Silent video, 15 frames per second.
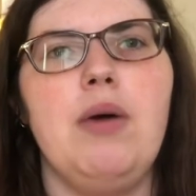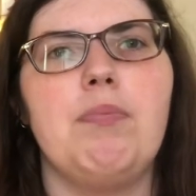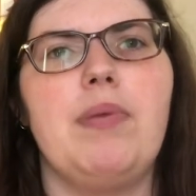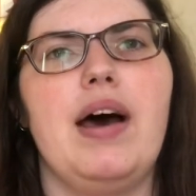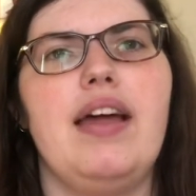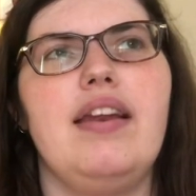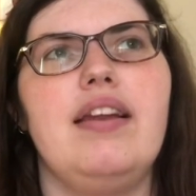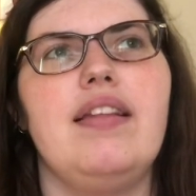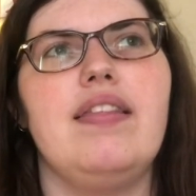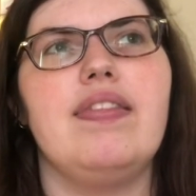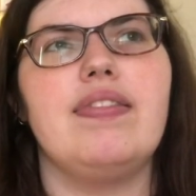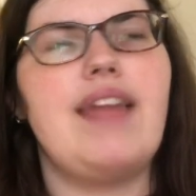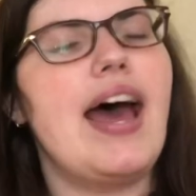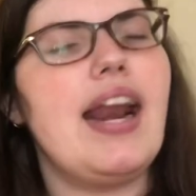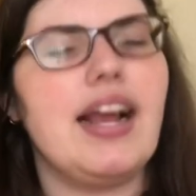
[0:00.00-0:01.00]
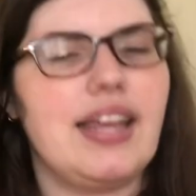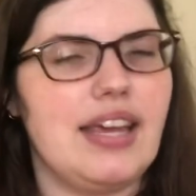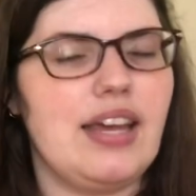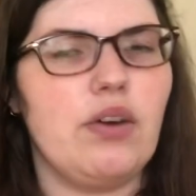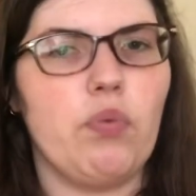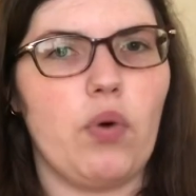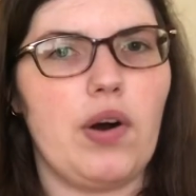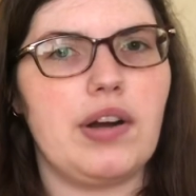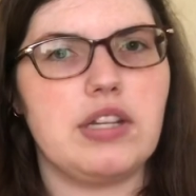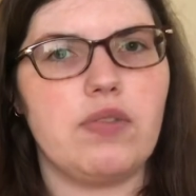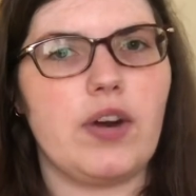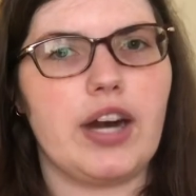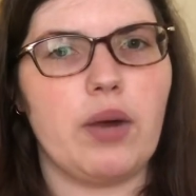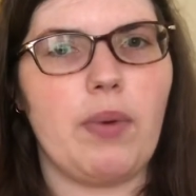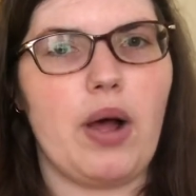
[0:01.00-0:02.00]
But that, again, works
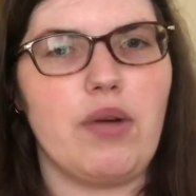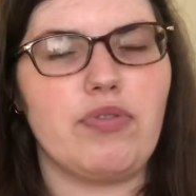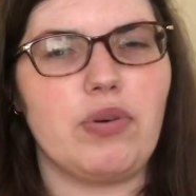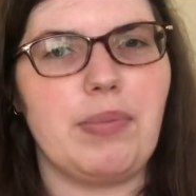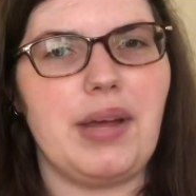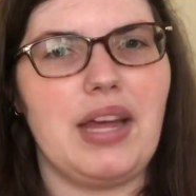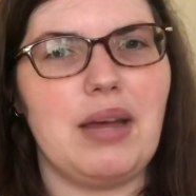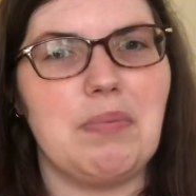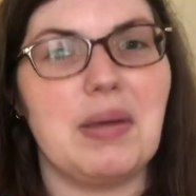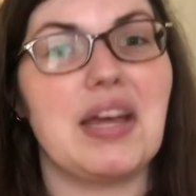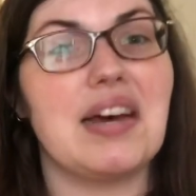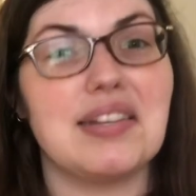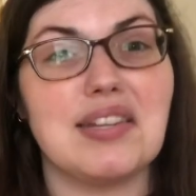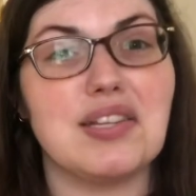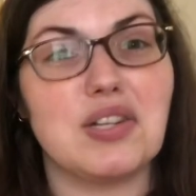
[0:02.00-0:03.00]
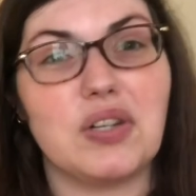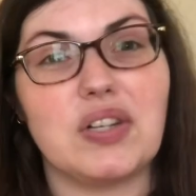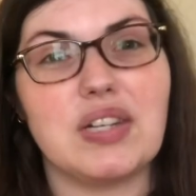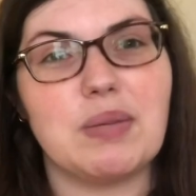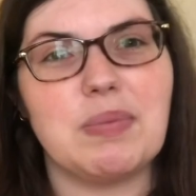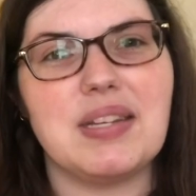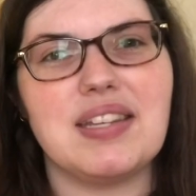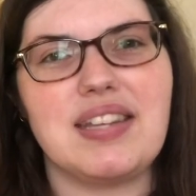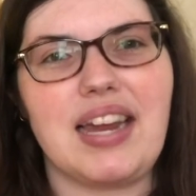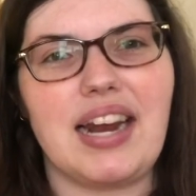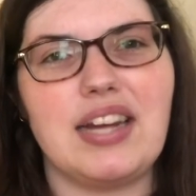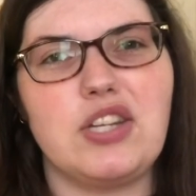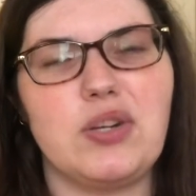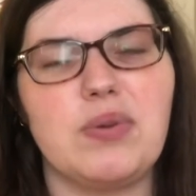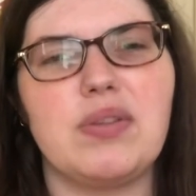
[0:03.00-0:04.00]
very well for me because it's Christmas, and
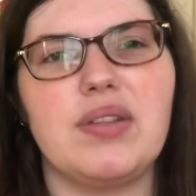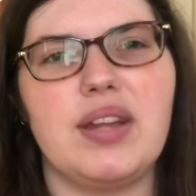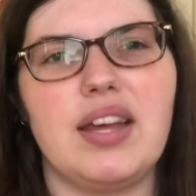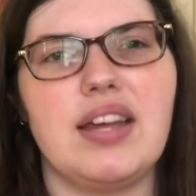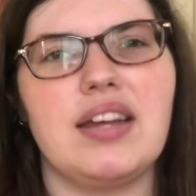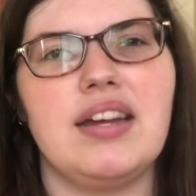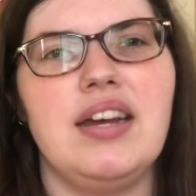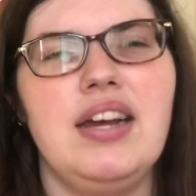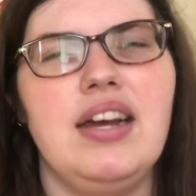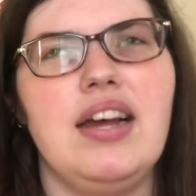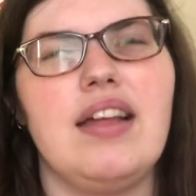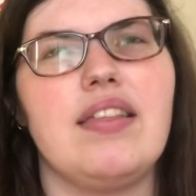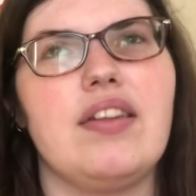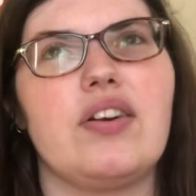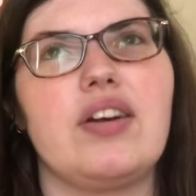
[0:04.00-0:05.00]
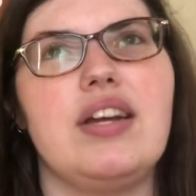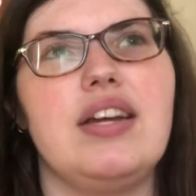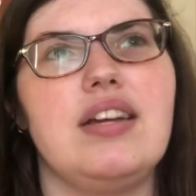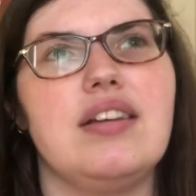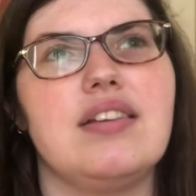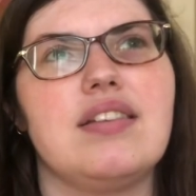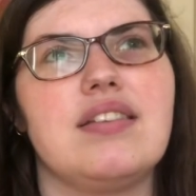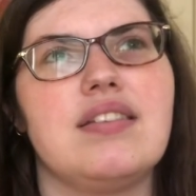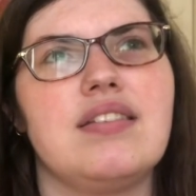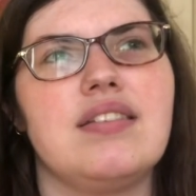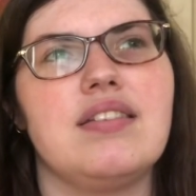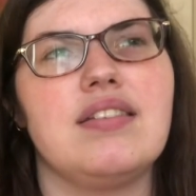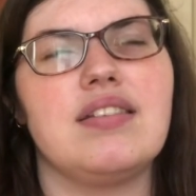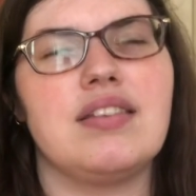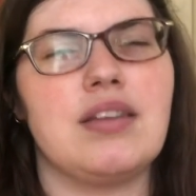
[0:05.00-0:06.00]
I do think there is
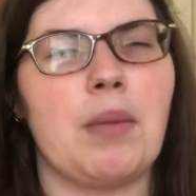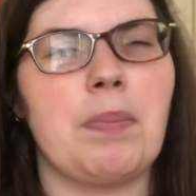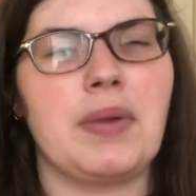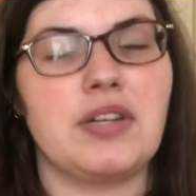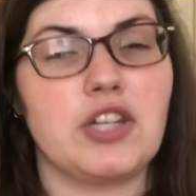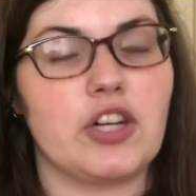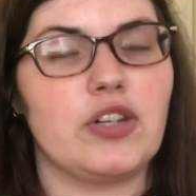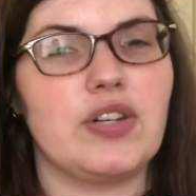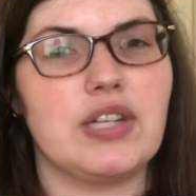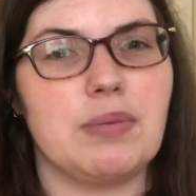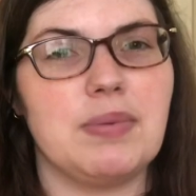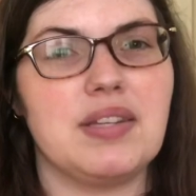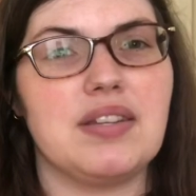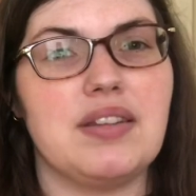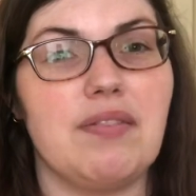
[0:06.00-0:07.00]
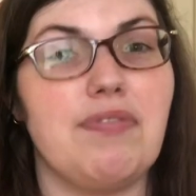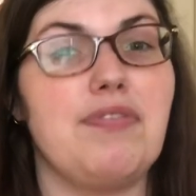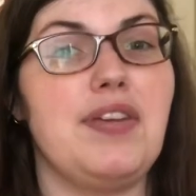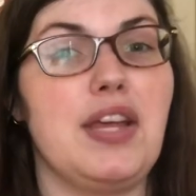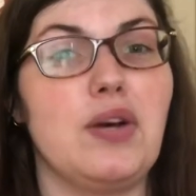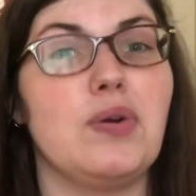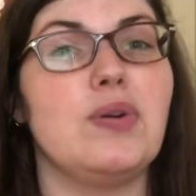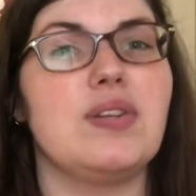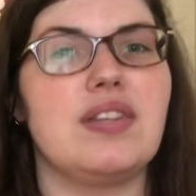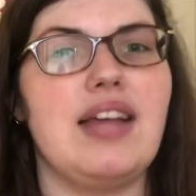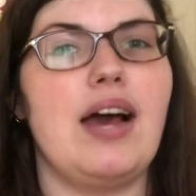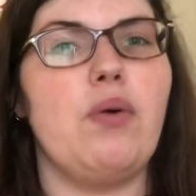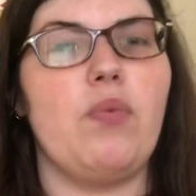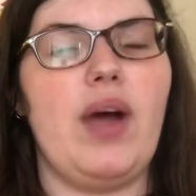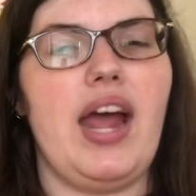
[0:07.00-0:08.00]
something to Christmas that feels
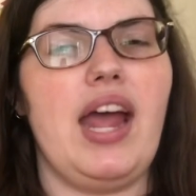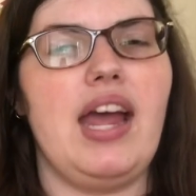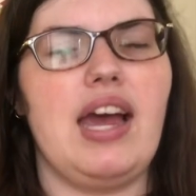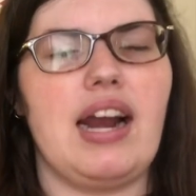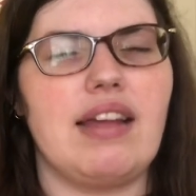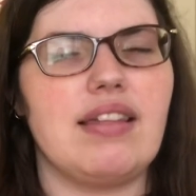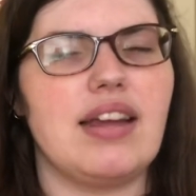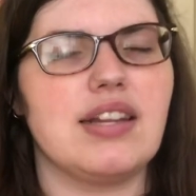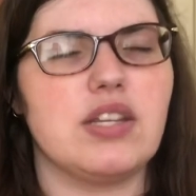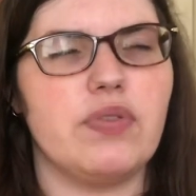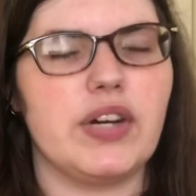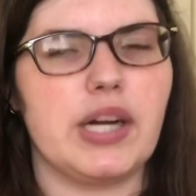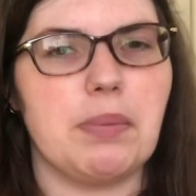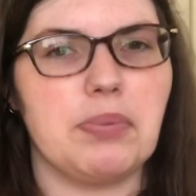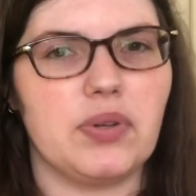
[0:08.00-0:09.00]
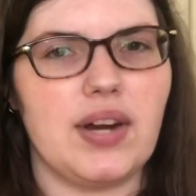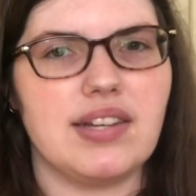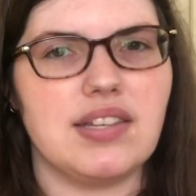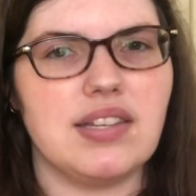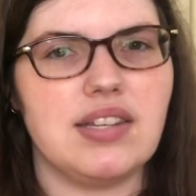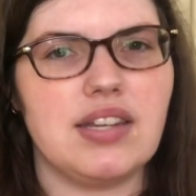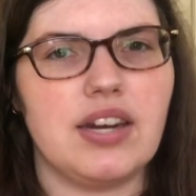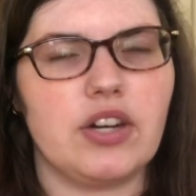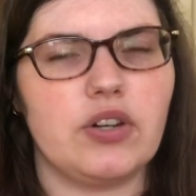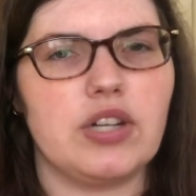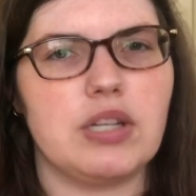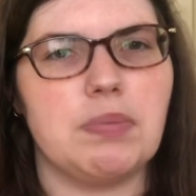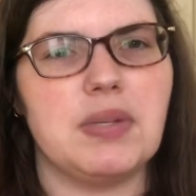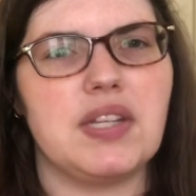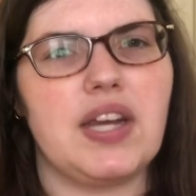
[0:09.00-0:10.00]
that way, and I think it's very present in A
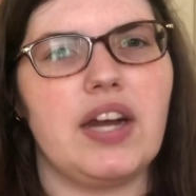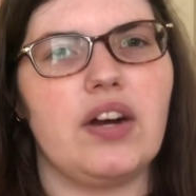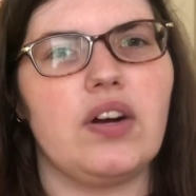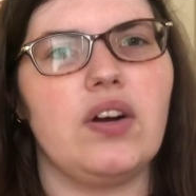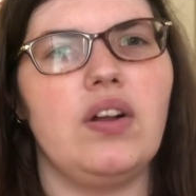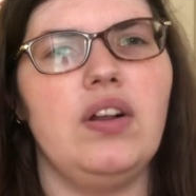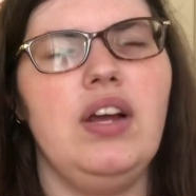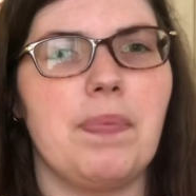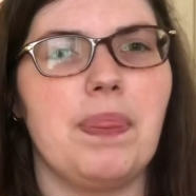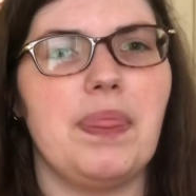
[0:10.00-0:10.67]
Christmas Carol.